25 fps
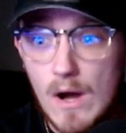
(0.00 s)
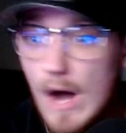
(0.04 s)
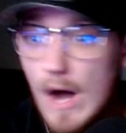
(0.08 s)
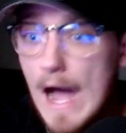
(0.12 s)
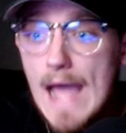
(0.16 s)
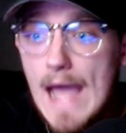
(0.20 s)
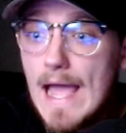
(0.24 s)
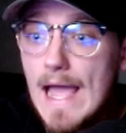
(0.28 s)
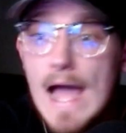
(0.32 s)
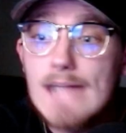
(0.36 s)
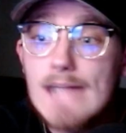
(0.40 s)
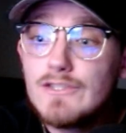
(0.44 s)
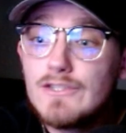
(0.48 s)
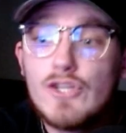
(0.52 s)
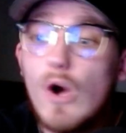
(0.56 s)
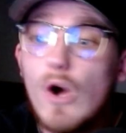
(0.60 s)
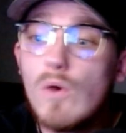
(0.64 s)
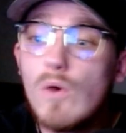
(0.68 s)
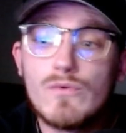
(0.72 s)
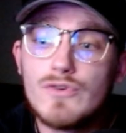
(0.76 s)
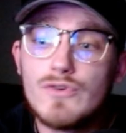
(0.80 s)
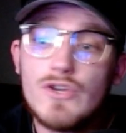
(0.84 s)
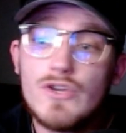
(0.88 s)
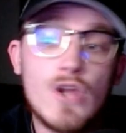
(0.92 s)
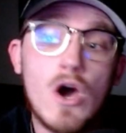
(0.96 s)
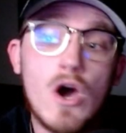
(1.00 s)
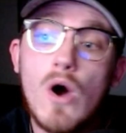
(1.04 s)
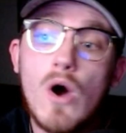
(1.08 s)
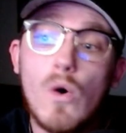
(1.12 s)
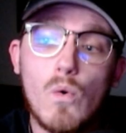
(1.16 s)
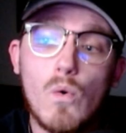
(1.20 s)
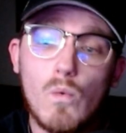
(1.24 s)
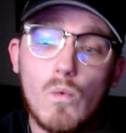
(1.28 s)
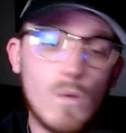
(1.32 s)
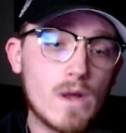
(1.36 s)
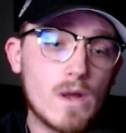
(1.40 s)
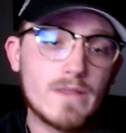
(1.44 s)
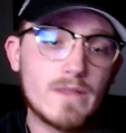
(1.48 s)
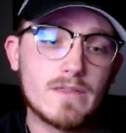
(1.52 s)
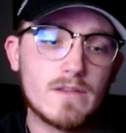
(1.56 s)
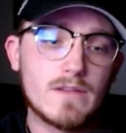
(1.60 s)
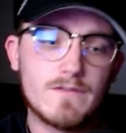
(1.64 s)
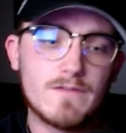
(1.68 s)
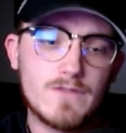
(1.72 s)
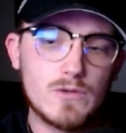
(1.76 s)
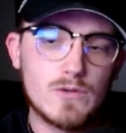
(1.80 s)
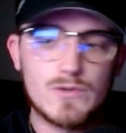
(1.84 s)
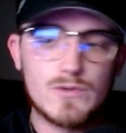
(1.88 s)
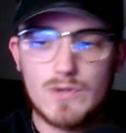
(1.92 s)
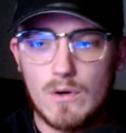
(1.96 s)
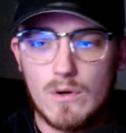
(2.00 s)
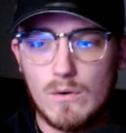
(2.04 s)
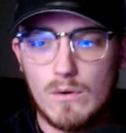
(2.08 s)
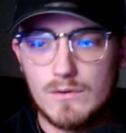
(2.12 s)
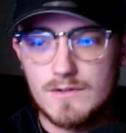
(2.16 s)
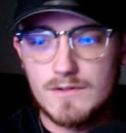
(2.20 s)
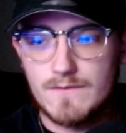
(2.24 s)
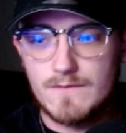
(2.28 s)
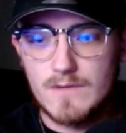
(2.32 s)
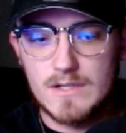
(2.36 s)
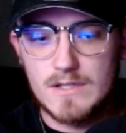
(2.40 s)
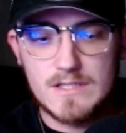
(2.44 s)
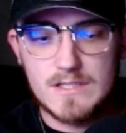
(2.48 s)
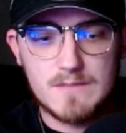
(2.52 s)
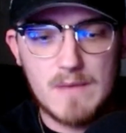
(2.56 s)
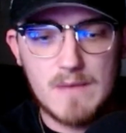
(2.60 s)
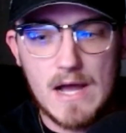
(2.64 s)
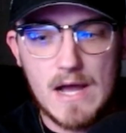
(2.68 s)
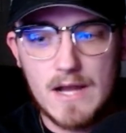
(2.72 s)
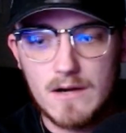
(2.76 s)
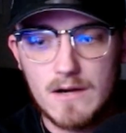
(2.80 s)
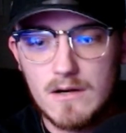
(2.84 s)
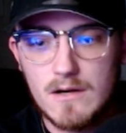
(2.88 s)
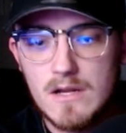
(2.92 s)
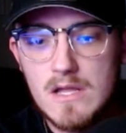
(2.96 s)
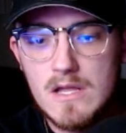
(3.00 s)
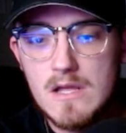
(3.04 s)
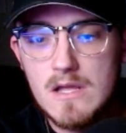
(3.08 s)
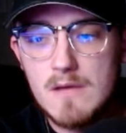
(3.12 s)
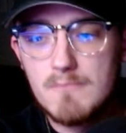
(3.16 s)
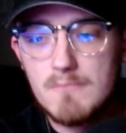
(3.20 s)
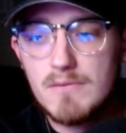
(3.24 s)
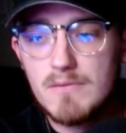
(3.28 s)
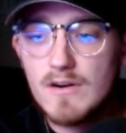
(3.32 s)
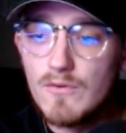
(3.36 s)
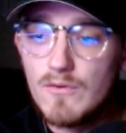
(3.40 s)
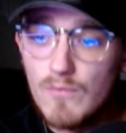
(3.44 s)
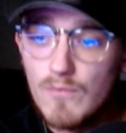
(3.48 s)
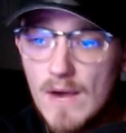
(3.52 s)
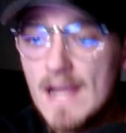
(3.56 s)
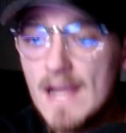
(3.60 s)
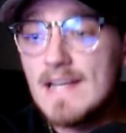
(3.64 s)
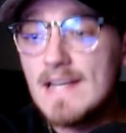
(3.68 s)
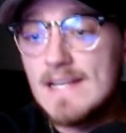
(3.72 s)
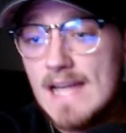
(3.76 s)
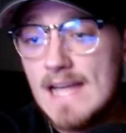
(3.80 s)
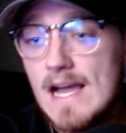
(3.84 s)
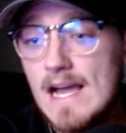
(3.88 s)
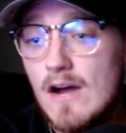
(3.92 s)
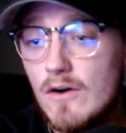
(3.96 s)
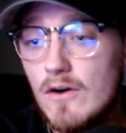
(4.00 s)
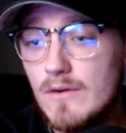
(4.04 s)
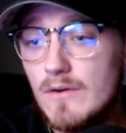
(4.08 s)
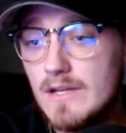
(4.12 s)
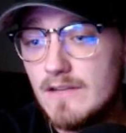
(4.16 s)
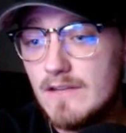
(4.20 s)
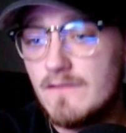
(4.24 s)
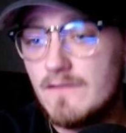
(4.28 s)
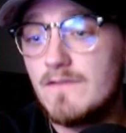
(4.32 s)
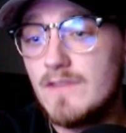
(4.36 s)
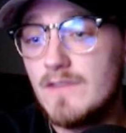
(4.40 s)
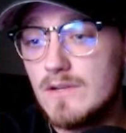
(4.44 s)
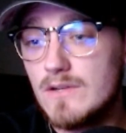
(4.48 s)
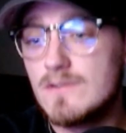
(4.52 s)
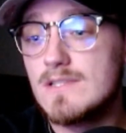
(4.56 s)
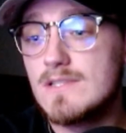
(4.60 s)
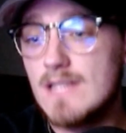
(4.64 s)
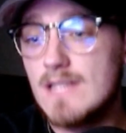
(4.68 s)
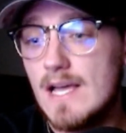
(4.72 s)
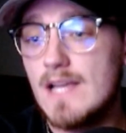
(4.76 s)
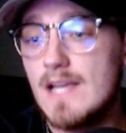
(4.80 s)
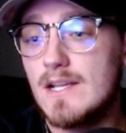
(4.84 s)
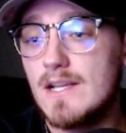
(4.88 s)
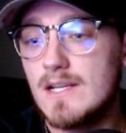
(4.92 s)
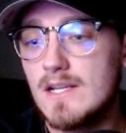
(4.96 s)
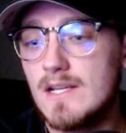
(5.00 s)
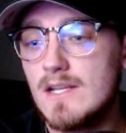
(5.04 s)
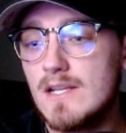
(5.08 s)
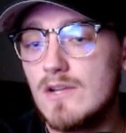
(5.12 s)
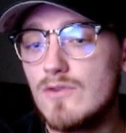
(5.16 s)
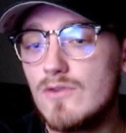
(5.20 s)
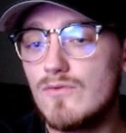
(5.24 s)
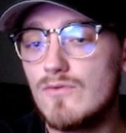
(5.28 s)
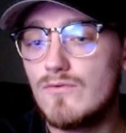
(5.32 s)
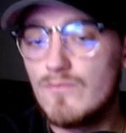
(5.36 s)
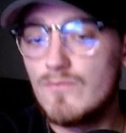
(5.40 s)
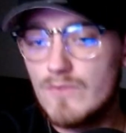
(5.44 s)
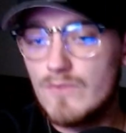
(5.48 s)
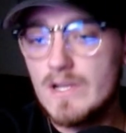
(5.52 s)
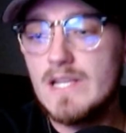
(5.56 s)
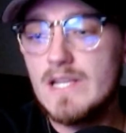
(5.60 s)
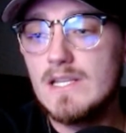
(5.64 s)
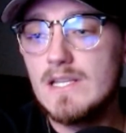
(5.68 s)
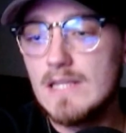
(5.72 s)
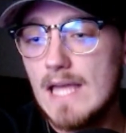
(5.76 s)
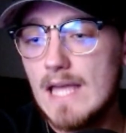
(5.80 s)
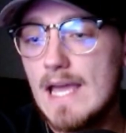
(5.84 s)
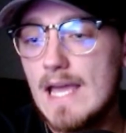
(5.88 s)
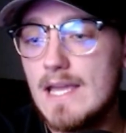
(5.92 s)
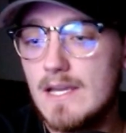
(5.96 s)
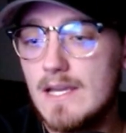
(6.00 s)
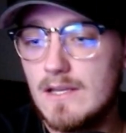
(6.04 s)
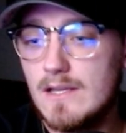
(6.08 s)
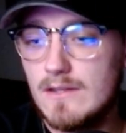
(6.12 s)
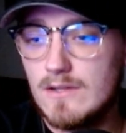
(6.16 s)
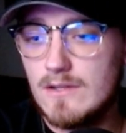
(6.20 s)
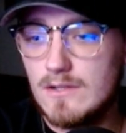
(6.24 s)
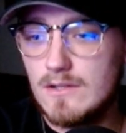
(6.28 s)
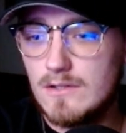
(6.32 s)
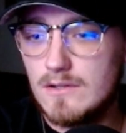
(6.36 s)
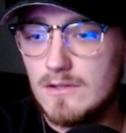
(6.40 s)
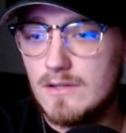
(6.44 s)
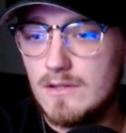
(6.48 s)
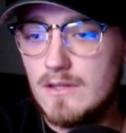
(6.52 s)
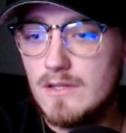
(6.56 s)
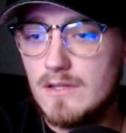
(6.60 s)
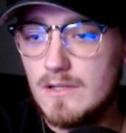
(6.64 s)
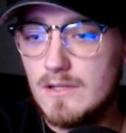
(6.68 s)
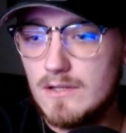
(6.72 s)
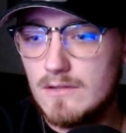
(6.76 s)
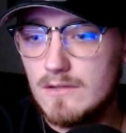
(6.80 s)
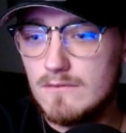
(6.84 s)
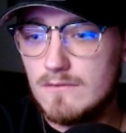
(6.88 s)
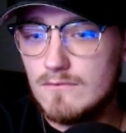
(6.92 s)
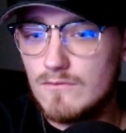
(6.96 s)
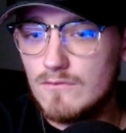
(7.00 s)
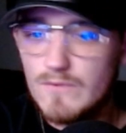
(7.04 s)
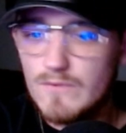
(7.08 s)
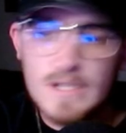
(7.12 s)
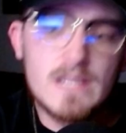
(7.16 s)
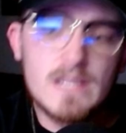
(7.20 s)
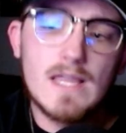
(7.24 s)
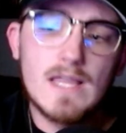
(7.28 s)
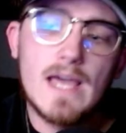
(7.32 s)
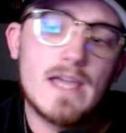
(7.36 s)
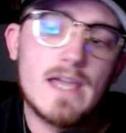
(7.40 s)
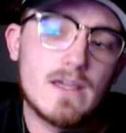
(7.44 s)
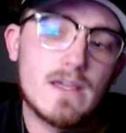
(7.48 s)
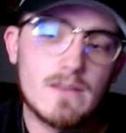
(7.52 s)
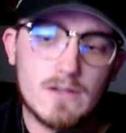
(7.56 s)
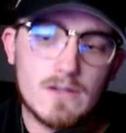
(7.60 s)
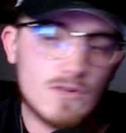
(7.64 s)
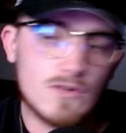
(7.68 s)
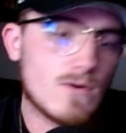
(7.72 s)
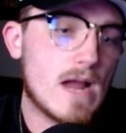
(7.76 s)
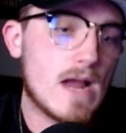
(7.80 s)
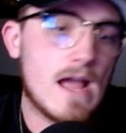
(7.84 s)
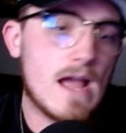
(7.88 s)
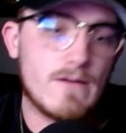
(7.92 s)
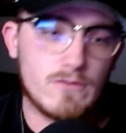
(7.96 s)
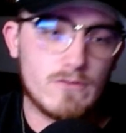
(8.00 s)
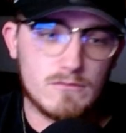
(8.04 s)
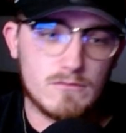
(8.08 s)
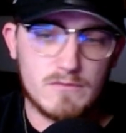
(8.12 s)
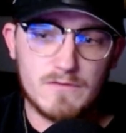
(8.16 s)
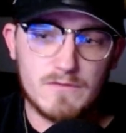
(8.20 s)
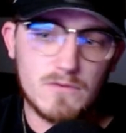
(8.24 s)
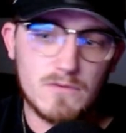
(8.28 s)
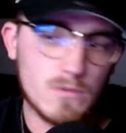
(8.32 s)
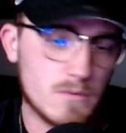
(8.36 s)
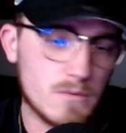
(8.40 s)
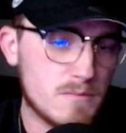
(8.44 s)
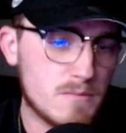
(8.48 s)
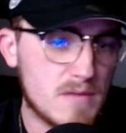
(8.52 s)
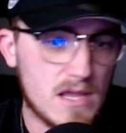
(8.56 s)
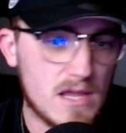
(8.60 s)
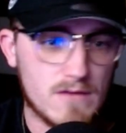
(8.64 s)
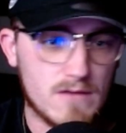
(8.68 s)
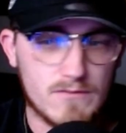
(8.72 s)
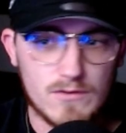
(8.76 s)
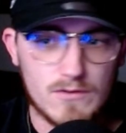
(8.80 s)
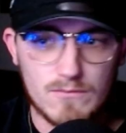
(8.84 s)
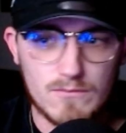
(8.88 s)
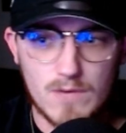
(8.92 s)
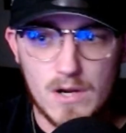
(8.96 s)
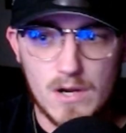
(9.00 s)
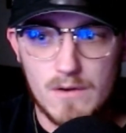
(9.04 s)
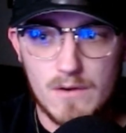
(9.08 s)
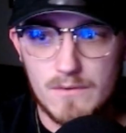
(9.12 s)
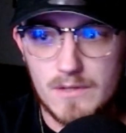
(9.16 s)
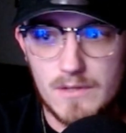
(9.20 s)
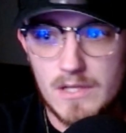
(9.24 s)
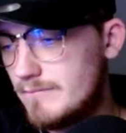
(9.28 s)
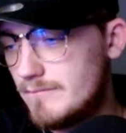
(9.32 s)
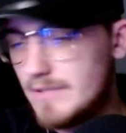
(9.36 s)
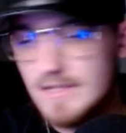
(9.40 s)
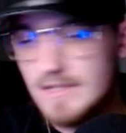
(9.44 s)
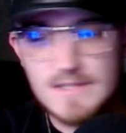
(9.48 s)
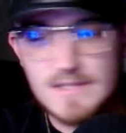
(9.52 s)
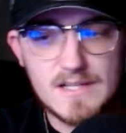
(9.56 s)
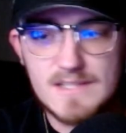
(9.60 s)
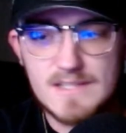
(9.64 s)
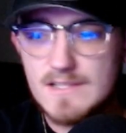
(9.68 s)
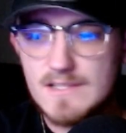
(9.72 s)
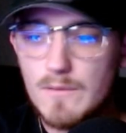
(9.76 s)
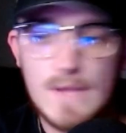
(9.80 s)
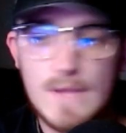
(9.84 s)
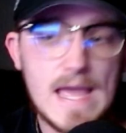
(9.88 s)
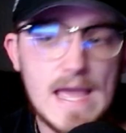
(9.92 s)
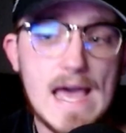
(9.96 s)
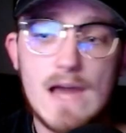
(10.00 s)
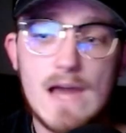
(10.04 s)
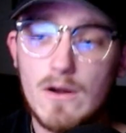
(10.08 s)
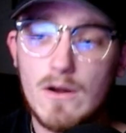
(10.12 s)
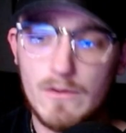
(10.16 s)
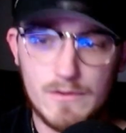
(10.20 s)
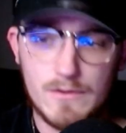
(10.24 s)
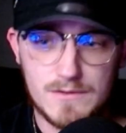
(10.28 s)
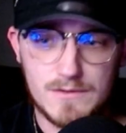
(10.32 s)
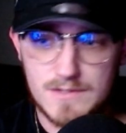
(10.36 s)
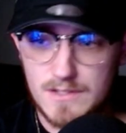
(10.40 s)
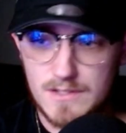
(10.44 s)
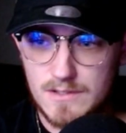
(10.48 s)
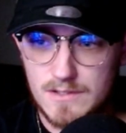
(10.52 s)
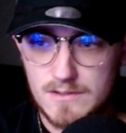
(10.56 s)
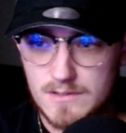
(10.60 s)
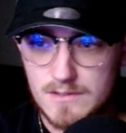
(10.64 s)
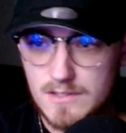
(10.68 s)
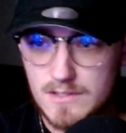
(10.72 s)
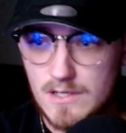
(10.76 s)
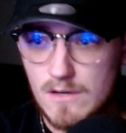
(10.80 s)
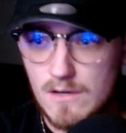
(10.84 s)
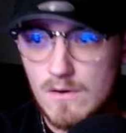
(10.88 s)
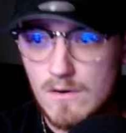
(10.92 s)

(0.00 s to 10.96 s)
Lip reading: I don't know what the future holds for Aspyre, but right now it feels like relaying the gravel before we pave the road. Because like I said, we had all those things.